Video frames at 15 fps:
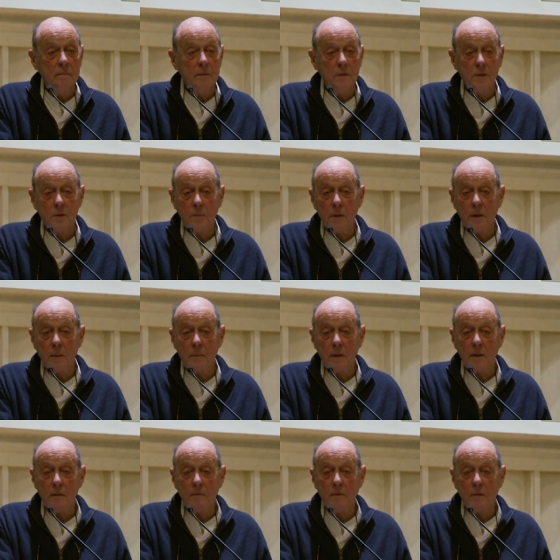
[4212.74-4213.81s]
what's word I'm
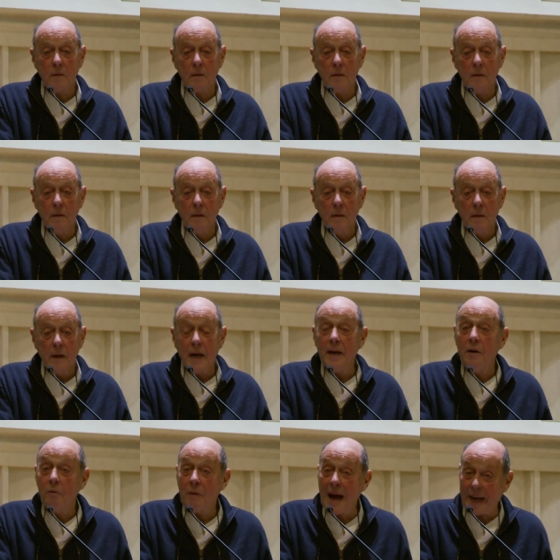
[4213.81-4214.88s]
looking for,
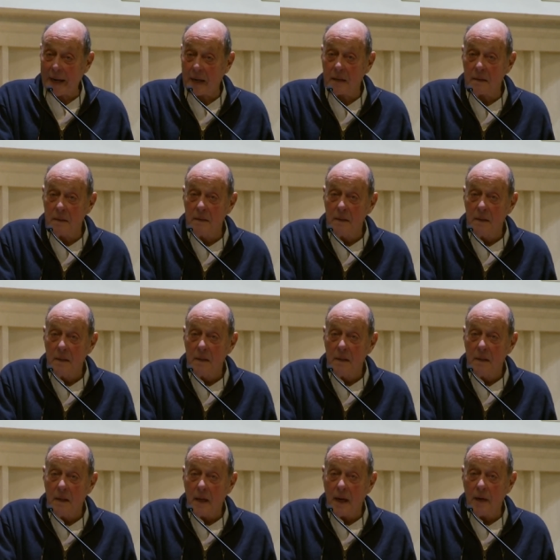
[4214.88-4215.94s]
an erratic,
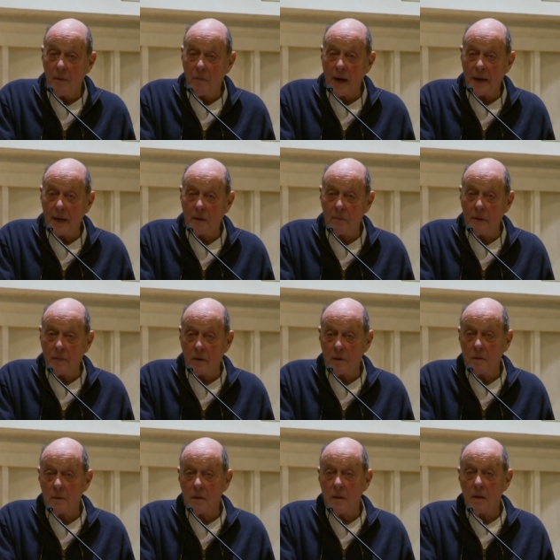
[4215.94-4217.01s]
an erratic
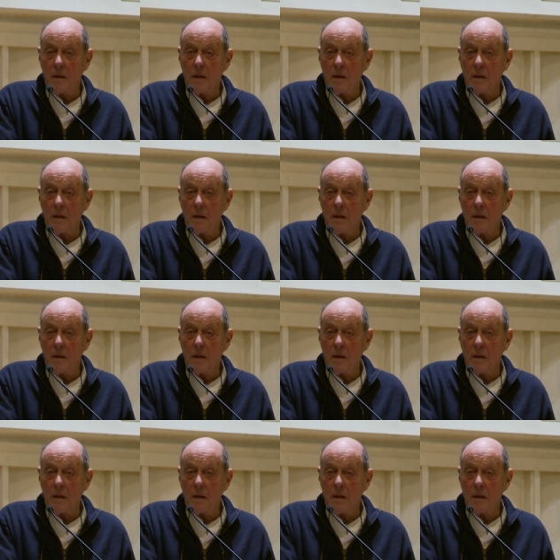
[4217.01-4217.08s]
river.